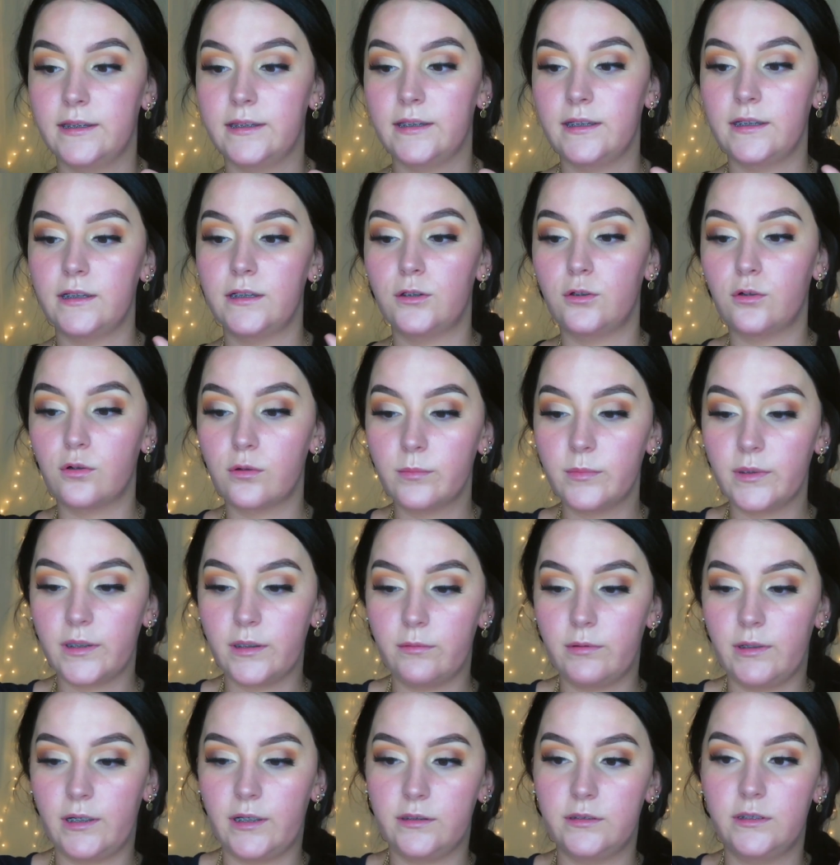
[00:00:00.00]
and then
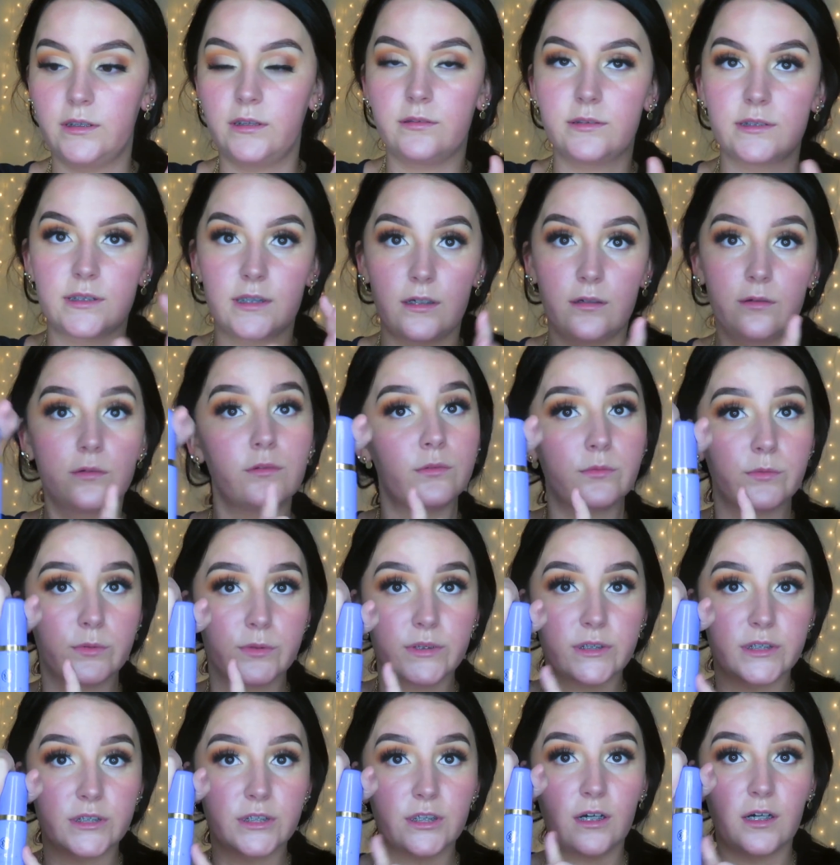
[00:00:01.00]
normally what I'll do is go in
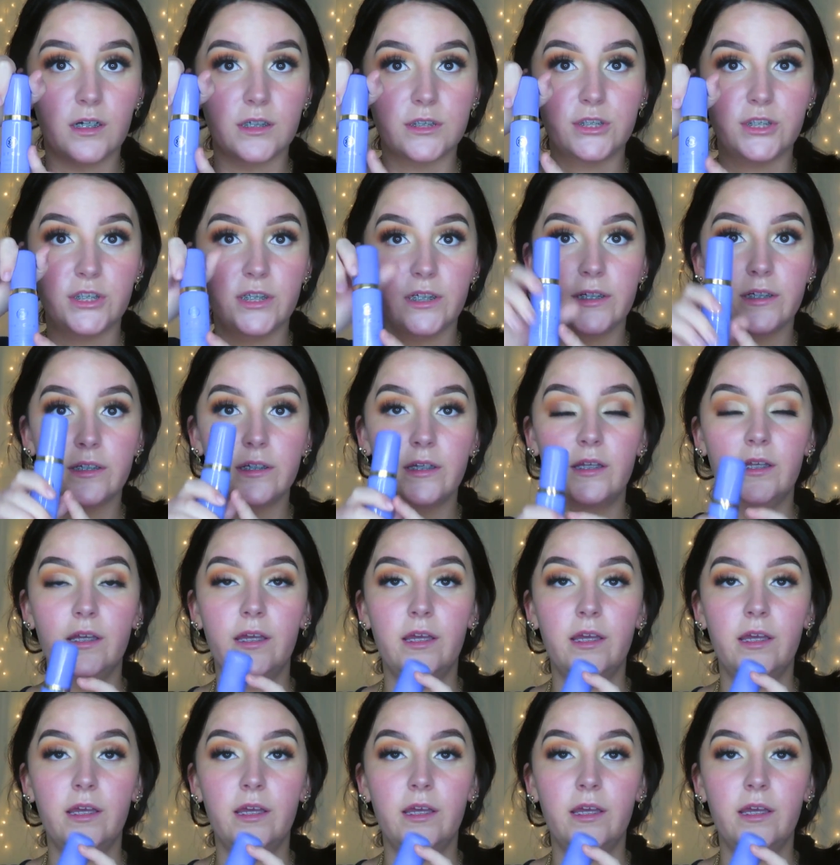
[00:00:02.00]
with the Tatcha,